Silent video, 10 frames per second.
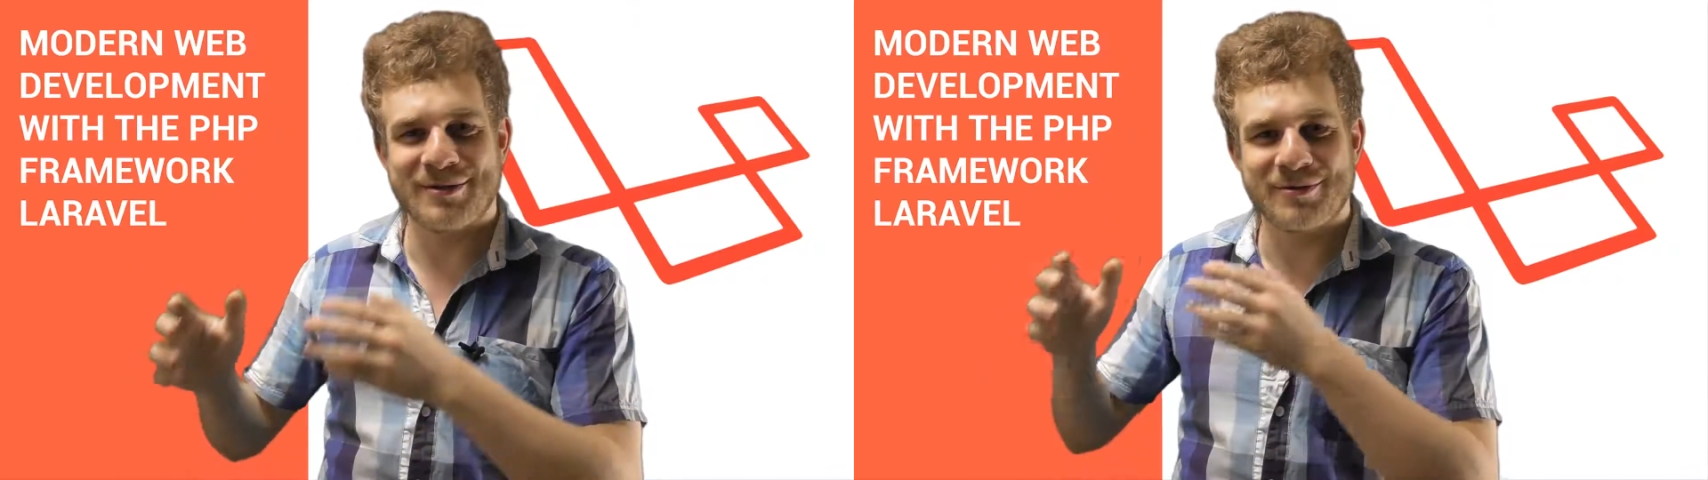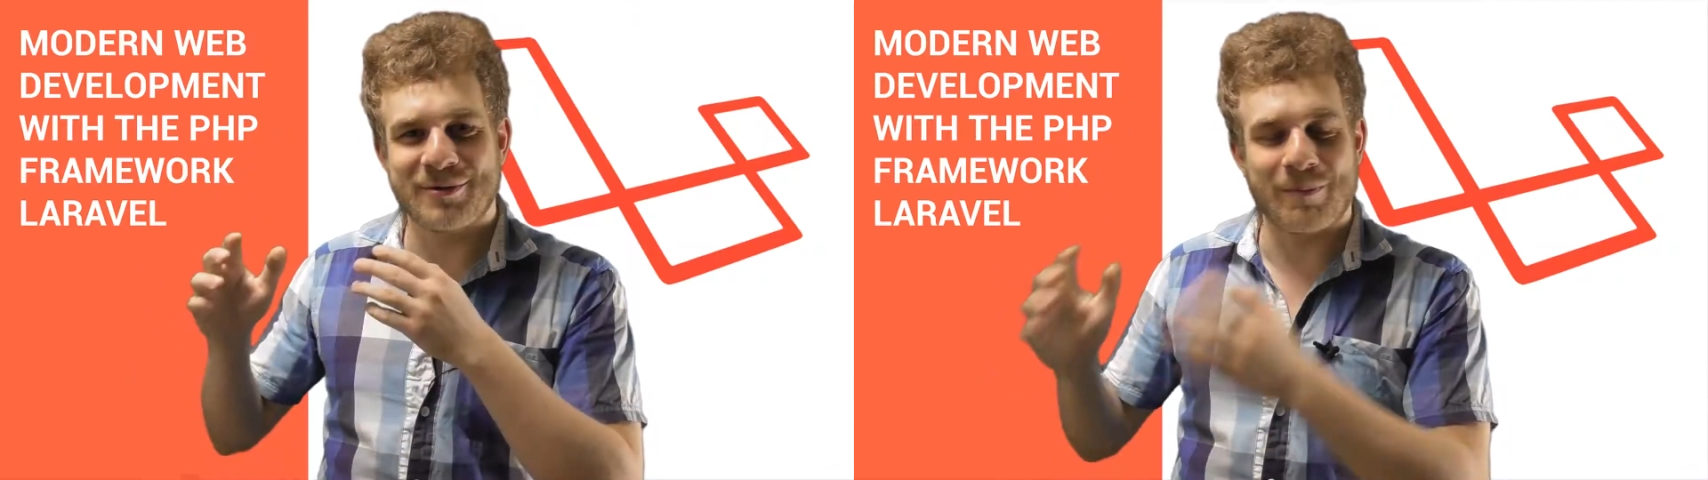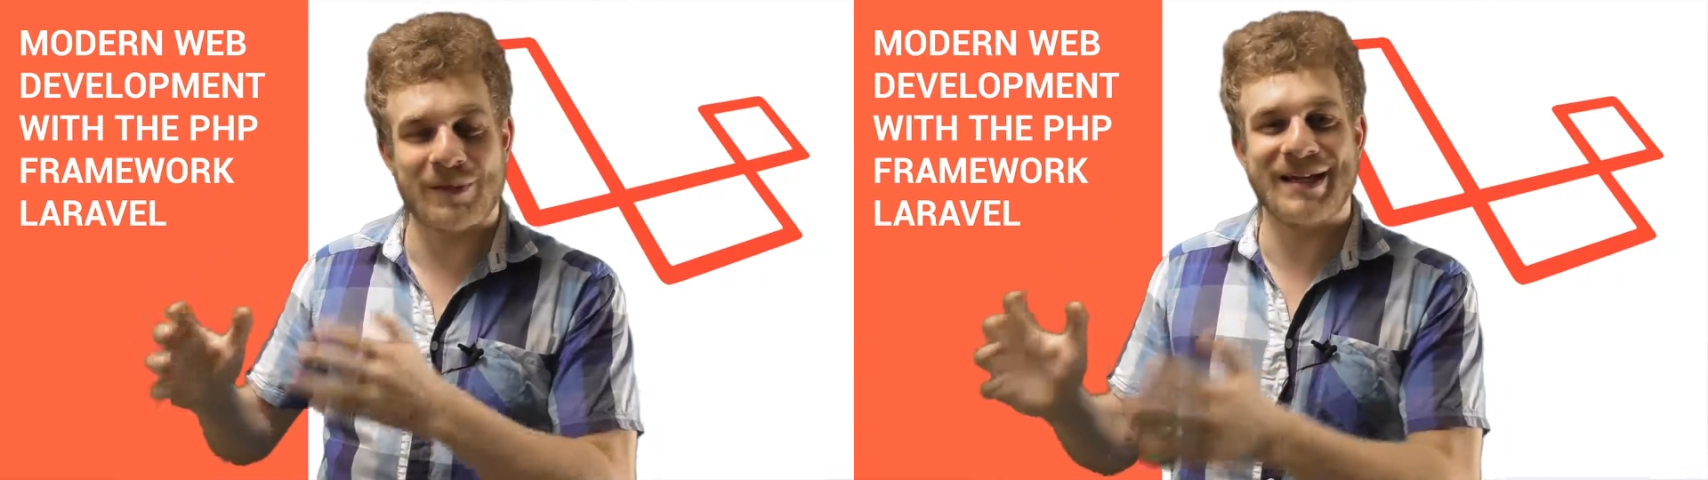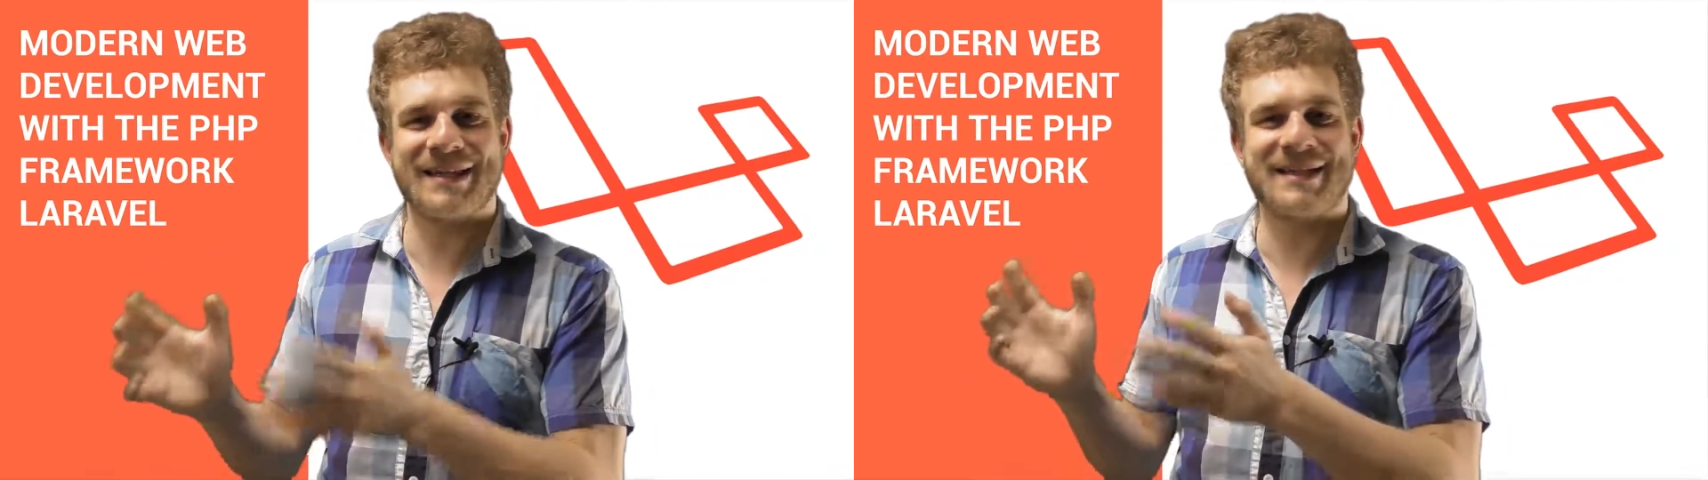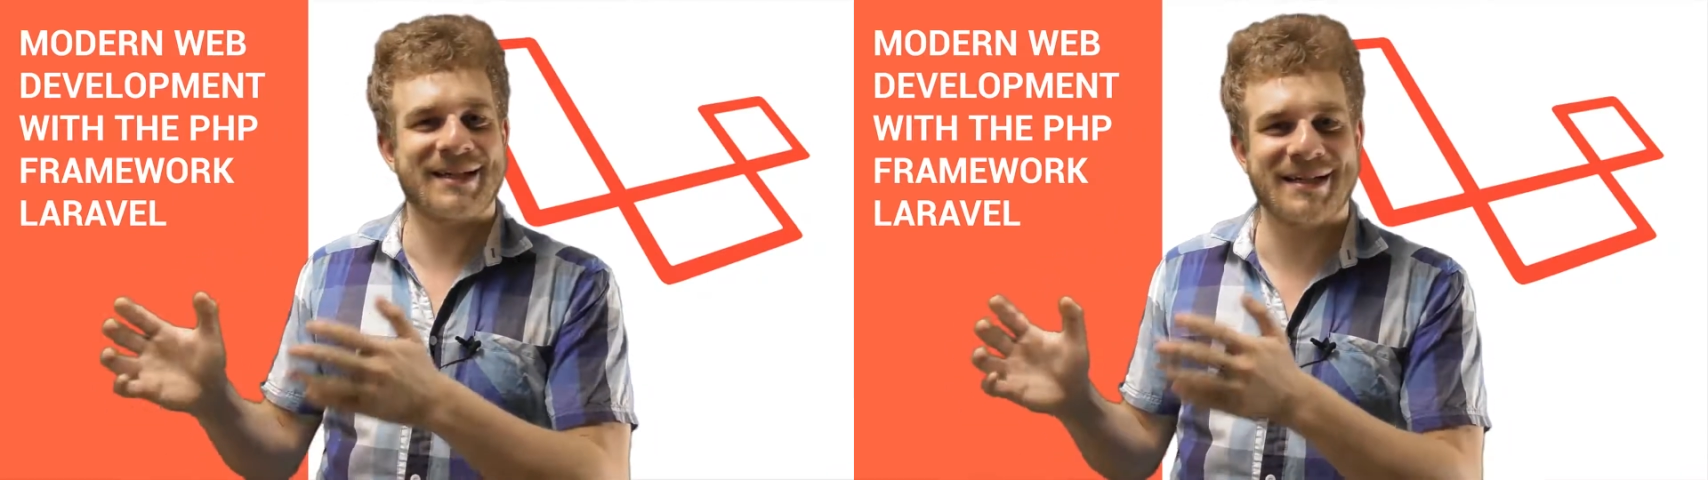to
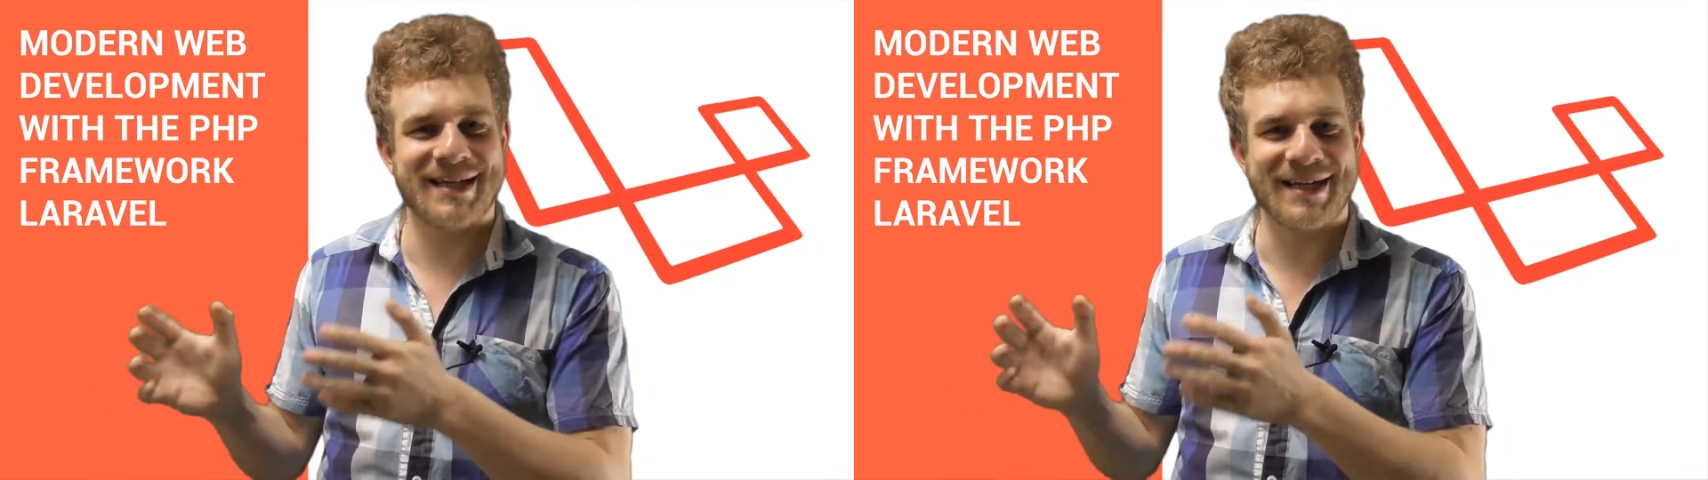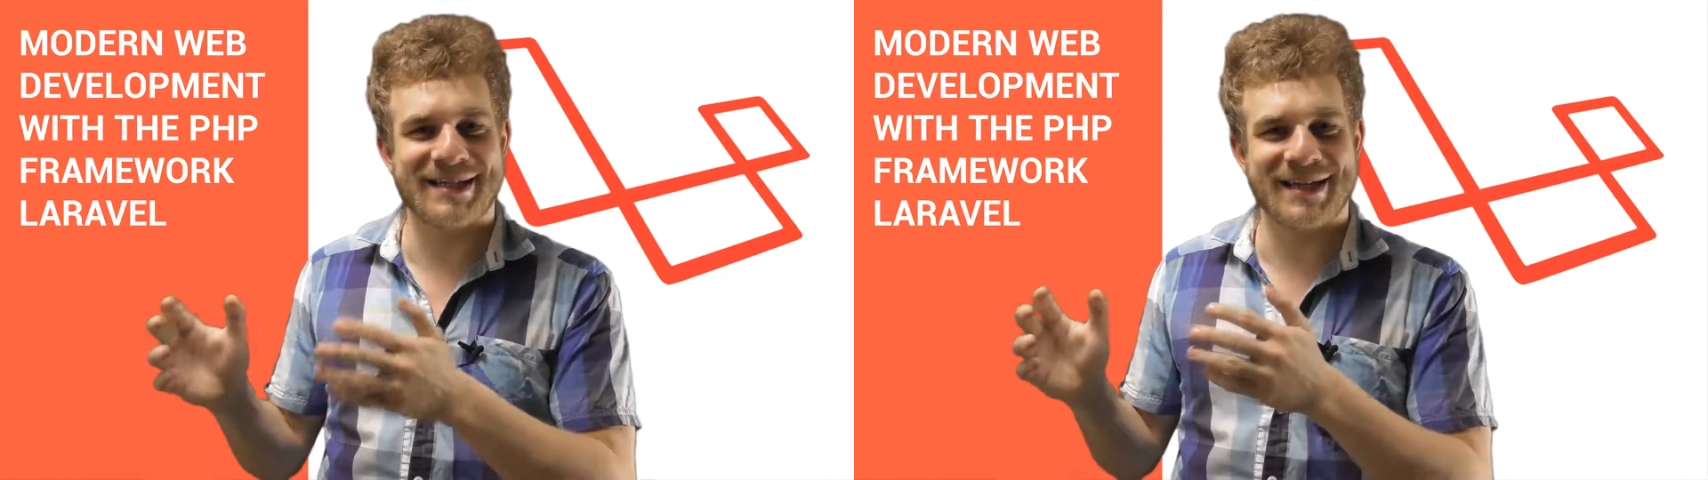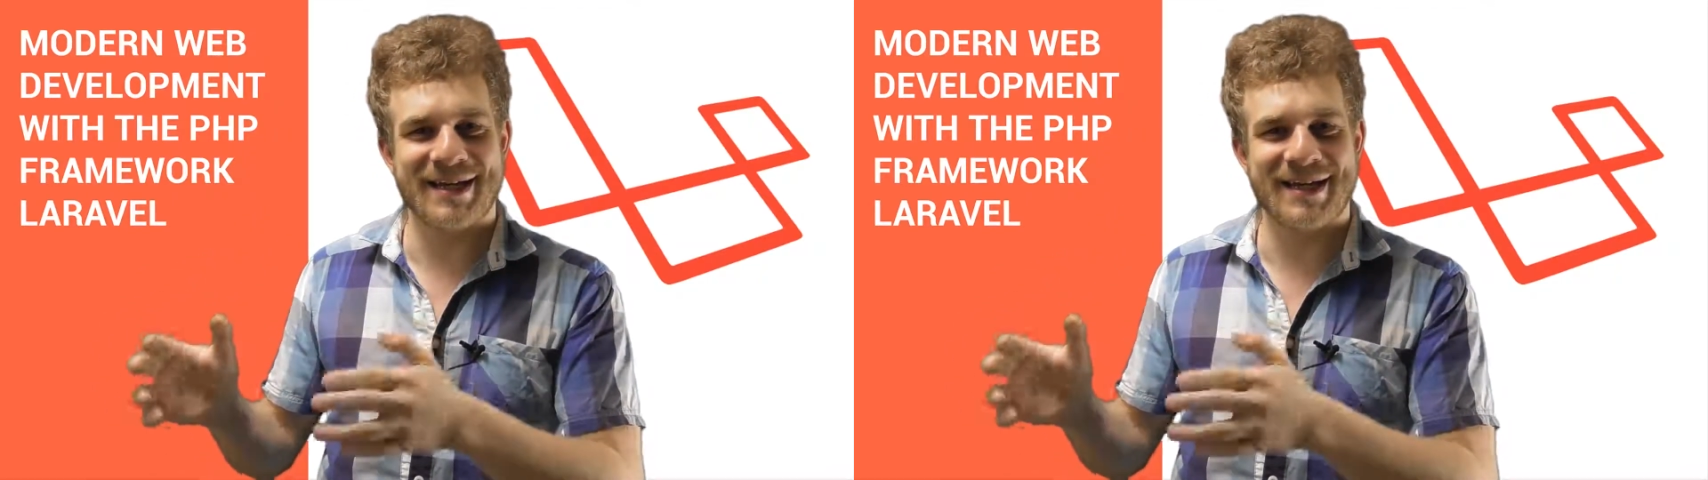complete success